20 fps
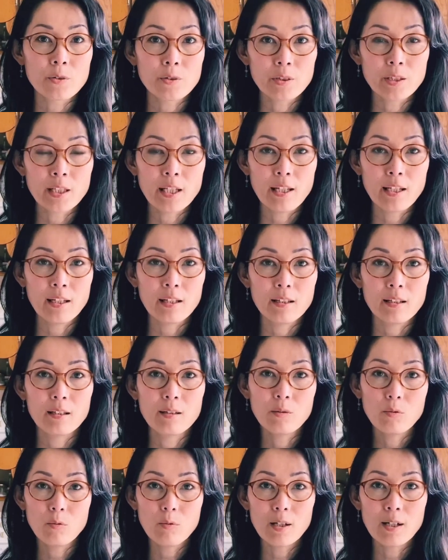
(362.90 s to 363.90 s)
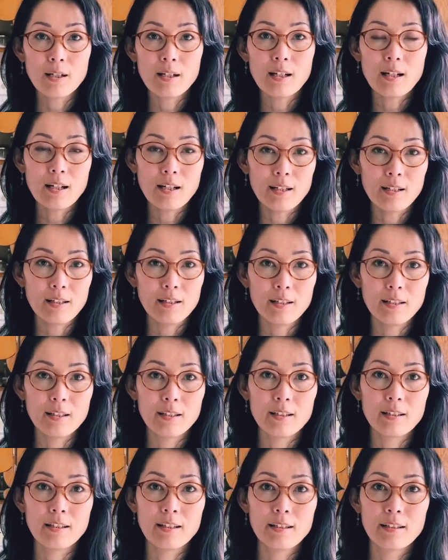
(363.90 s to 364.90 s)
create what I
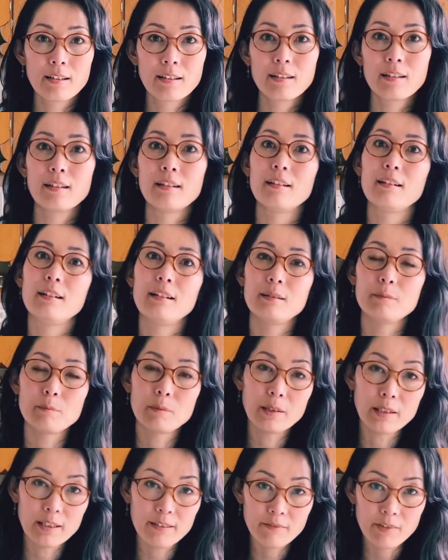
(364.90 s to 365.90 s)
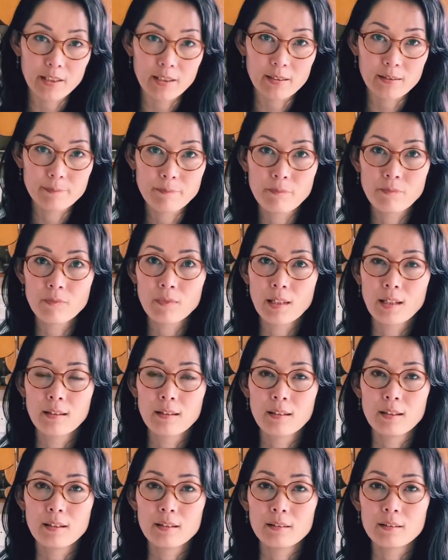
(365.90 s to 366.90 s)
live it.
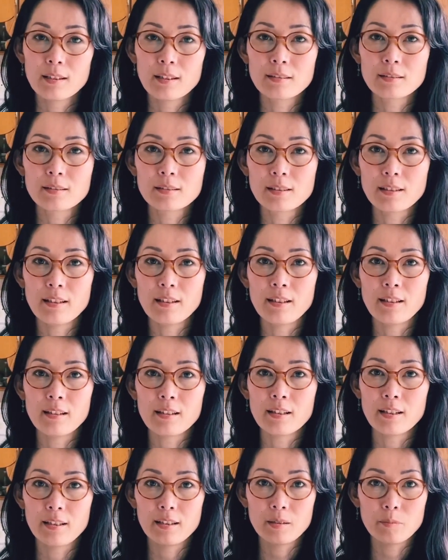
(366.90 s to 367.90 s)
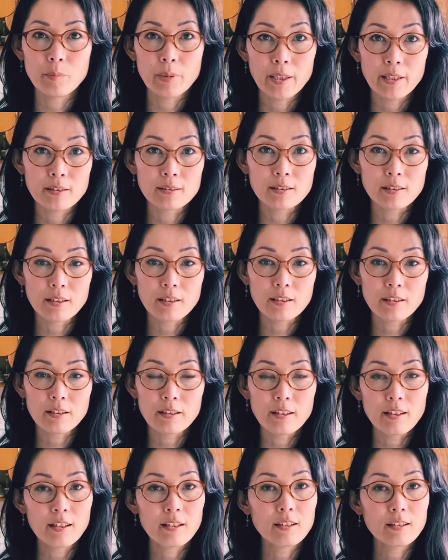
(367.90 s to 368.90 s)
That's the kind of basic
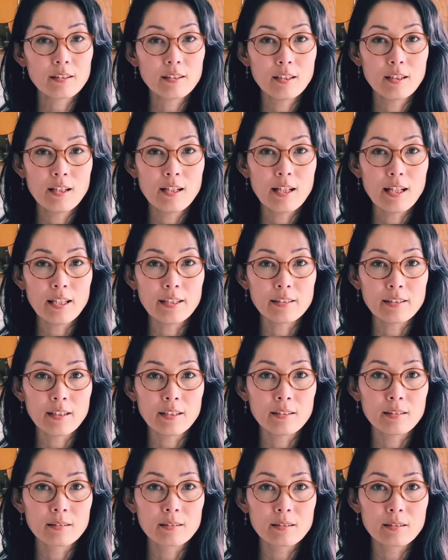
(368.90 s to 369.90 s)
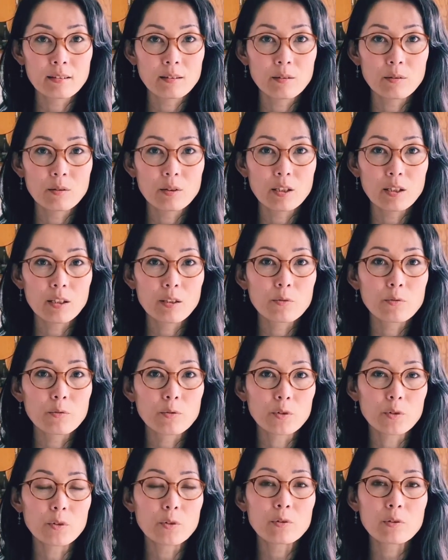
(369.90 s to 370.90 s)
thing. And then if
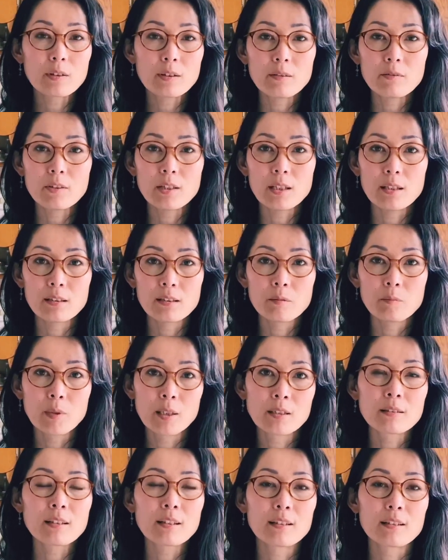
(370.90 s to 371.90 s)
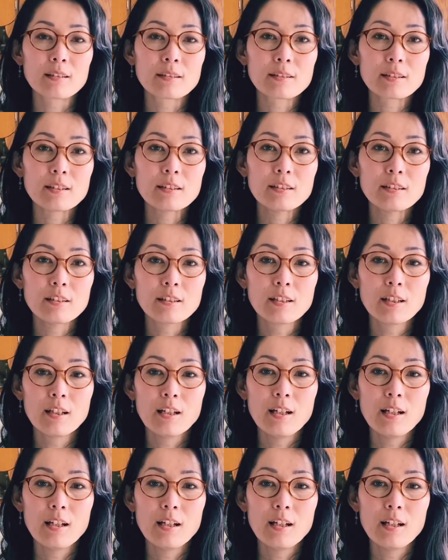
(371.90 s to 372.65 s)
you live in the mentality,